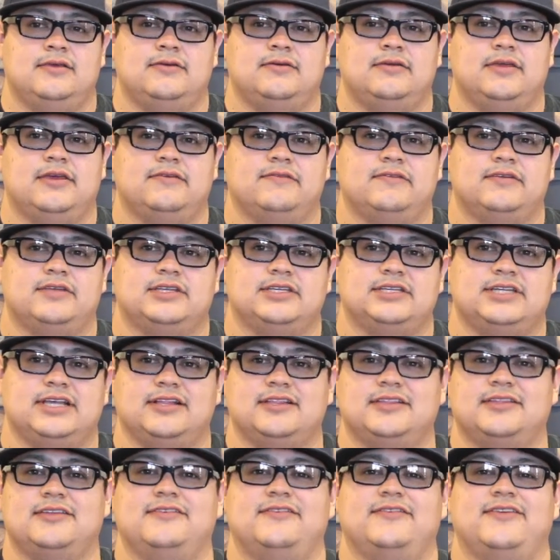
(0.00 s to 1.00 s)
We have a
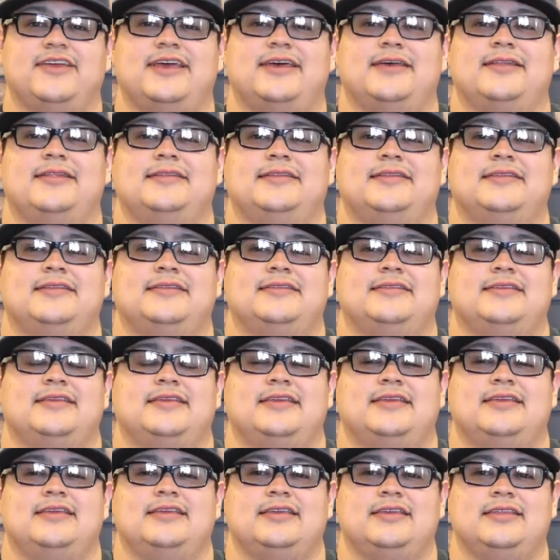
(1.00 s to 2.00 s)
shelter belt
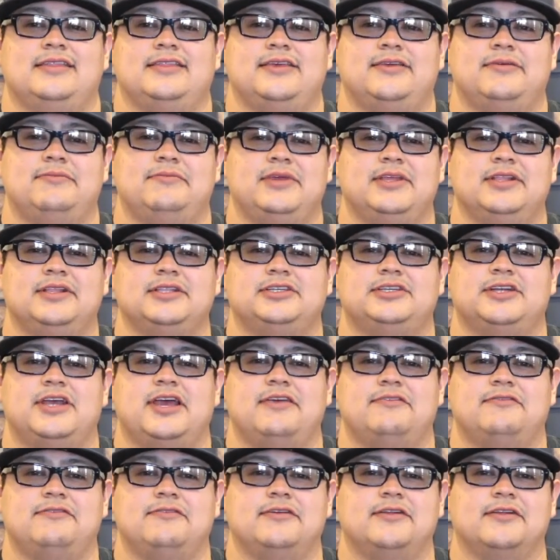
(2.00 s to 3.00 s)
in the Middle
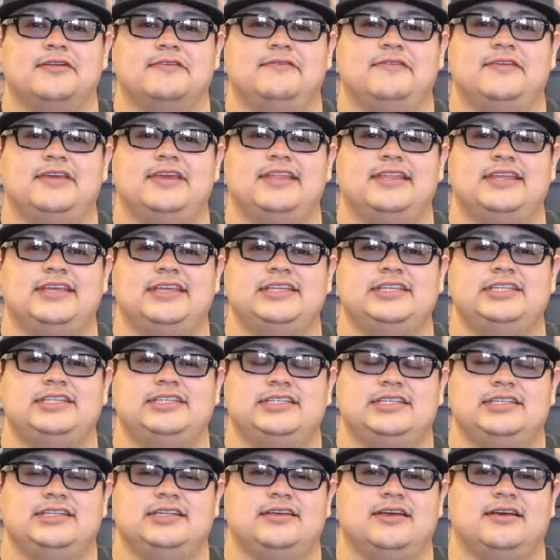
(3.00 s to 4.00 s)
Dry Fork
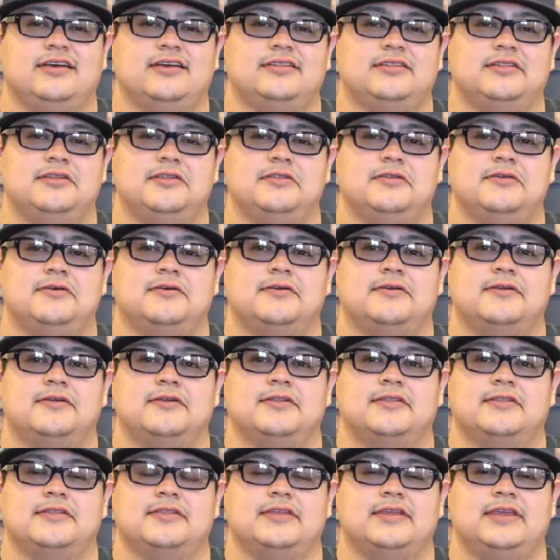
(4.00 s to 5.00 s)
Village on the
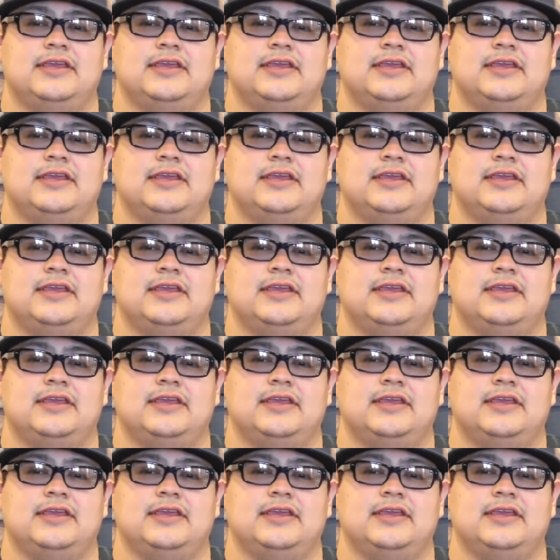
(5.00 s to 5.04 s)
north